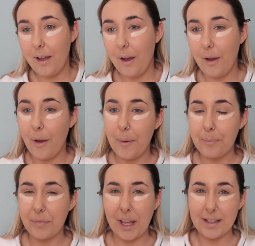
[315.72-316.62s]

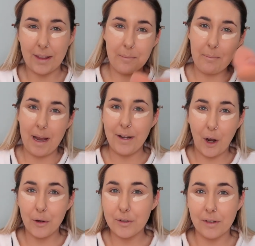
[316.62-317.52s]
is like the main
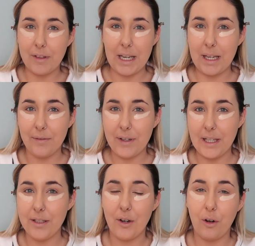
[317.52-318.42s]
host of the
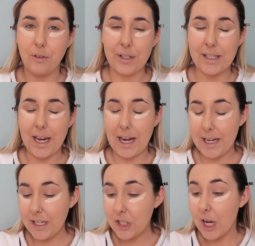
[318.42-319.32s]
evening on
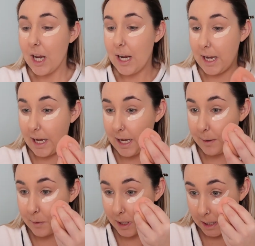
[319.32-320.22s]
stage. He
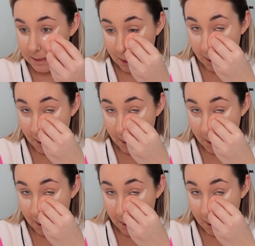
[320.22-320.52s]
was